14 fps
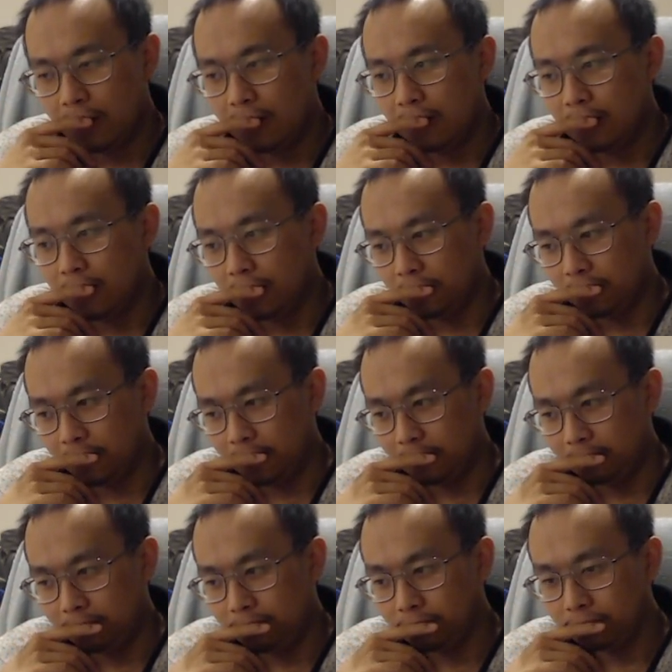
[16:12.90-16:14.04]
Another thing,
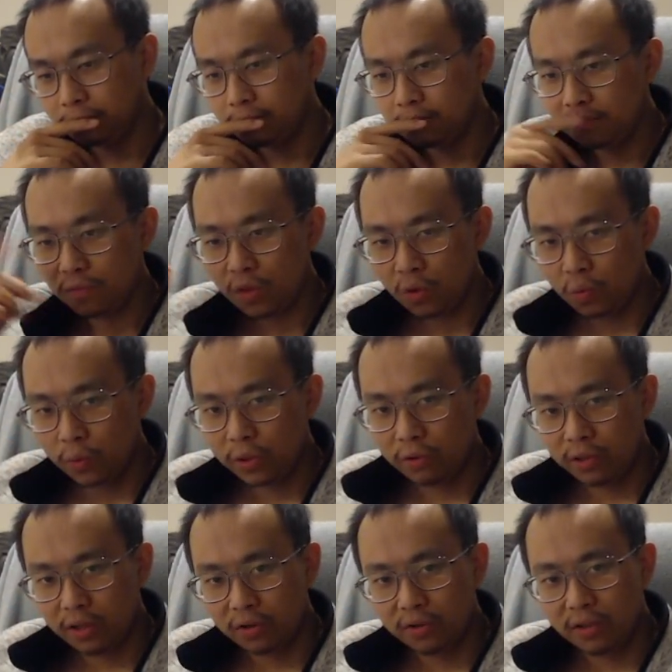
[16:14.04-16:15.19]
when you
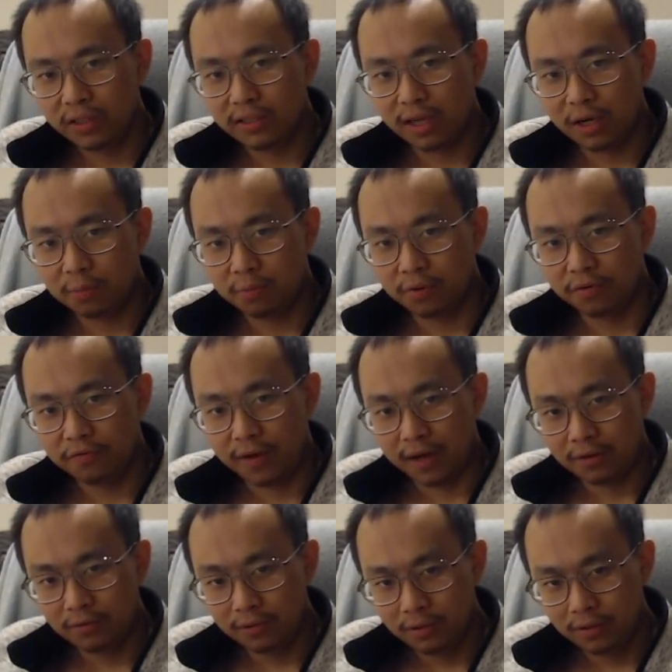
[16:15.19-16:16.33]
hear things that are
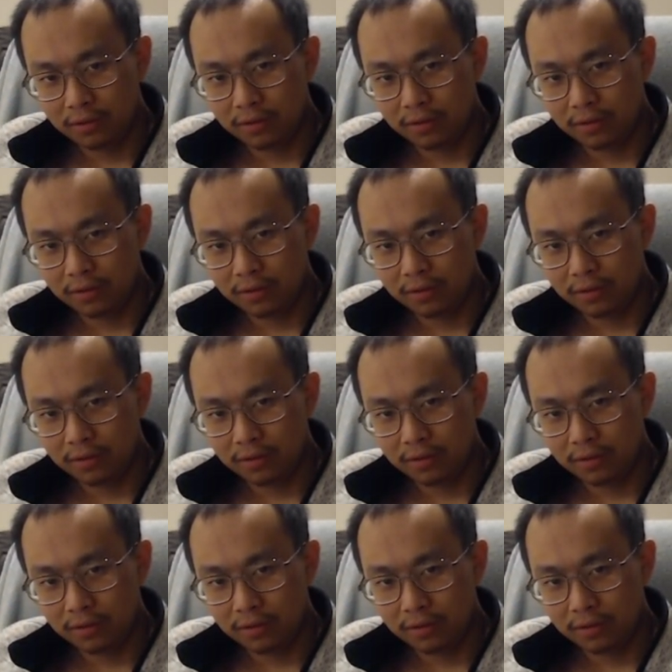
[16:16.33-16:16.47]
profound,